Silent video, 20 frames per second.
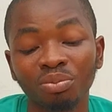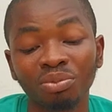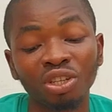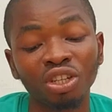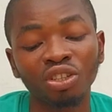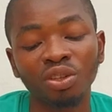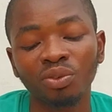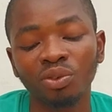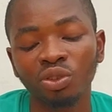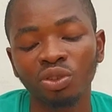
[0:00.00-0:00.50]

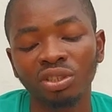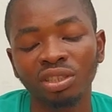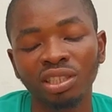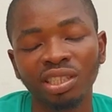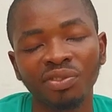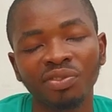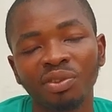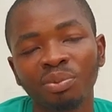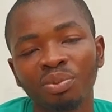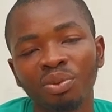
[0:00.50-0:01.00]
Majority of those
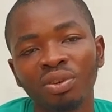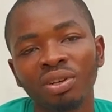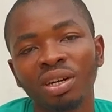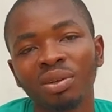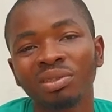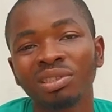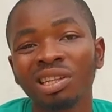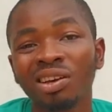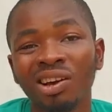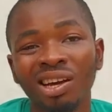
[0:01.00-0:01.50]
TV
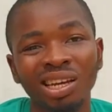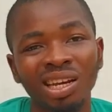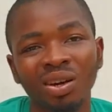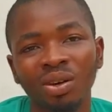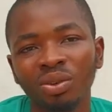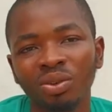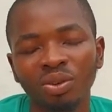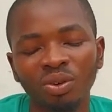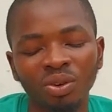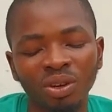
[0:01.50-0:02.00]
programs now are
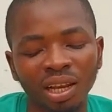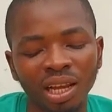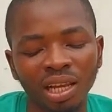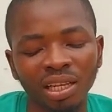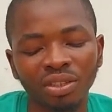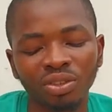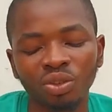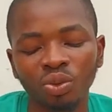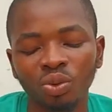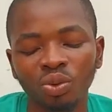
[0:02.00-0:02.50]
now
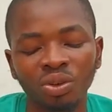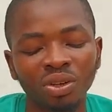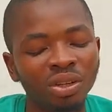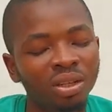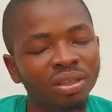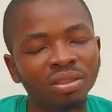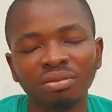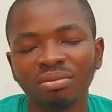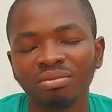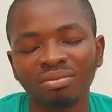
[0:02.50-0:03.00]
online, so
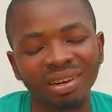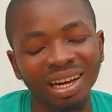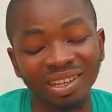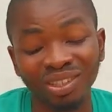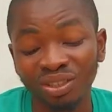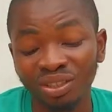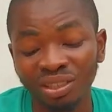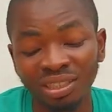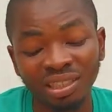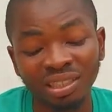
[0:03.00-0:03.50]
I
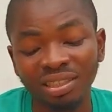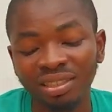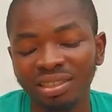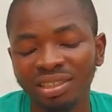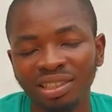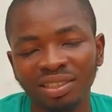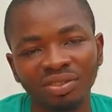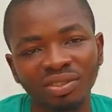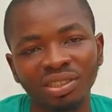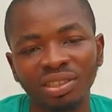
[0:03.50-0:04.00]
don't need
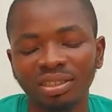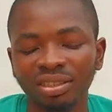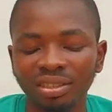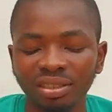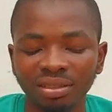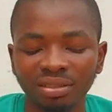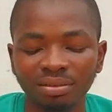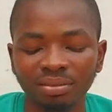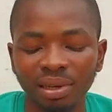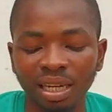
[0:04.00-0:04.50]
TV.
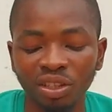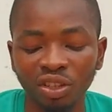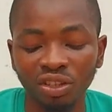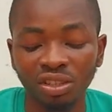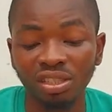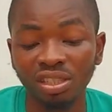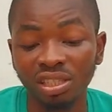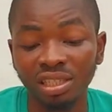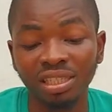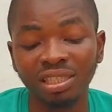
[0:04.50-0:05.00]
I just
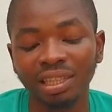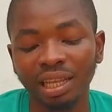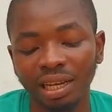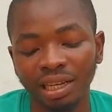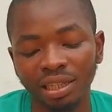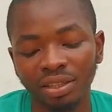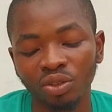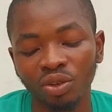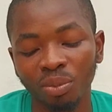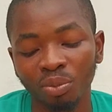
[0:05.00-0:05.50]
need
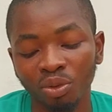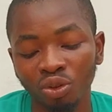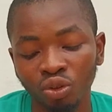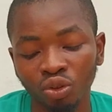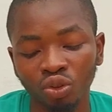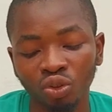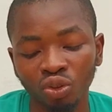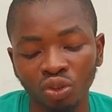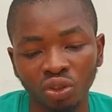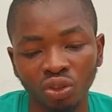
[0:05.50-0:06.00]
internet, so I'm going to
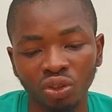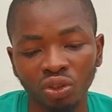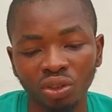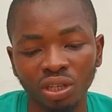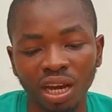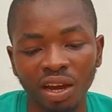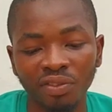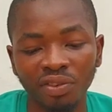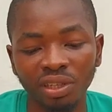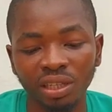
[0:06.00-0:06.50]
choose
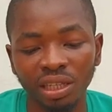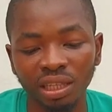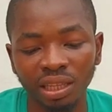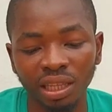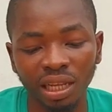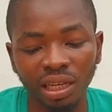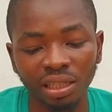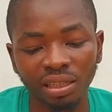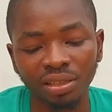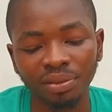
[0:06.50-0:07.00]
having
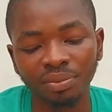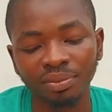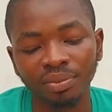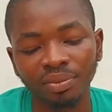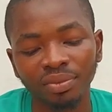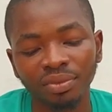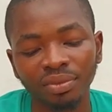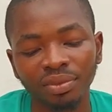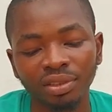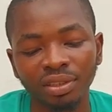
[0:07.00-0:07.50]
internet.
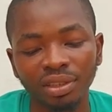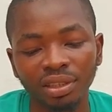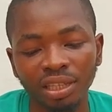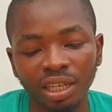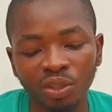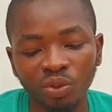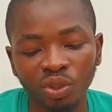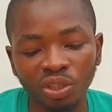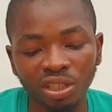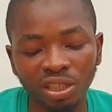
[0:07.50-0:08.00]
The
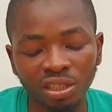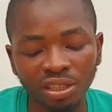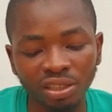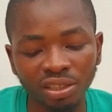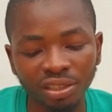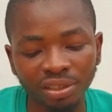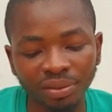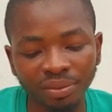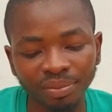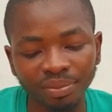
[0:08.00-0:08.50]
next question is,